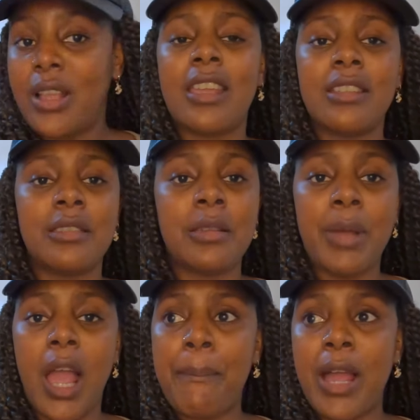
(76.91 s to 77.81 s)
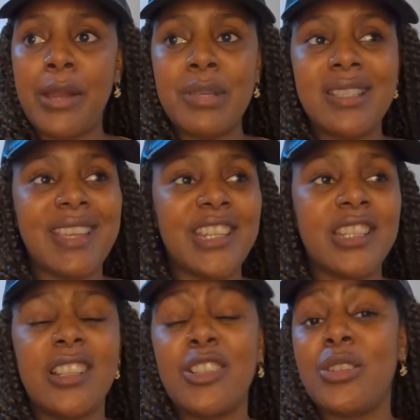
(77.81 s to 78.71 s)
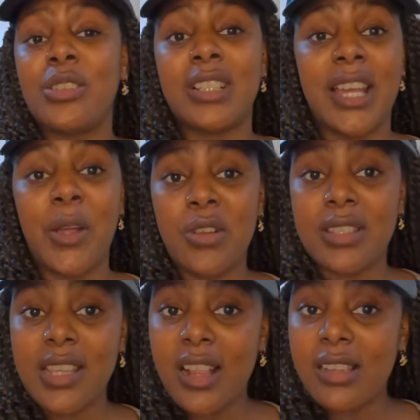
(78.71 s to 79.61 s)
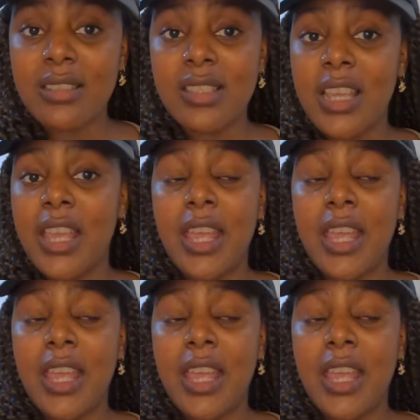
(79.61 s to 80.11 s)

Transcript: The apartments actually look like hotels,